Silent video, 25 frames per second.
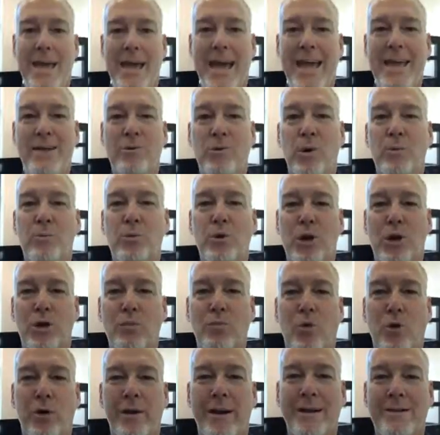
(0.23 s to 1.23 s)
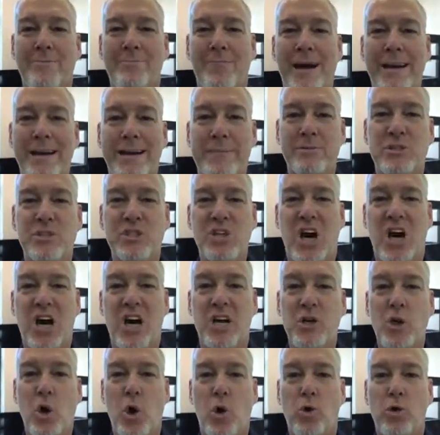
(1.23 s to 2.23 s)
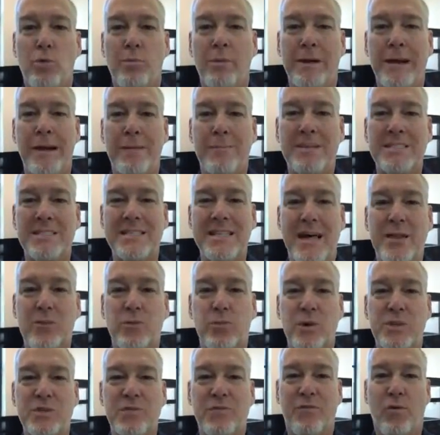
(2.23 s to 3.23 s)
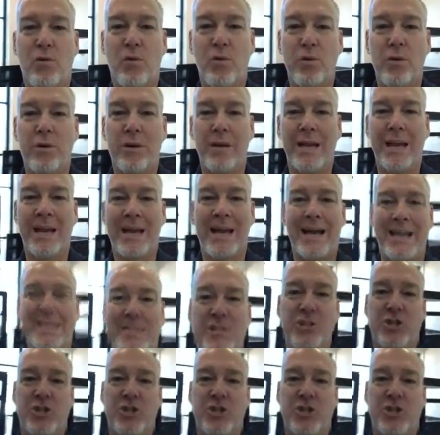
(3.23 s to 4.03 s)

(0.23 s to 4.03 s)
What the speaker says: Hey Wilmer, good morning. My name is Todd Coleman. I'm at Southwest Ford and I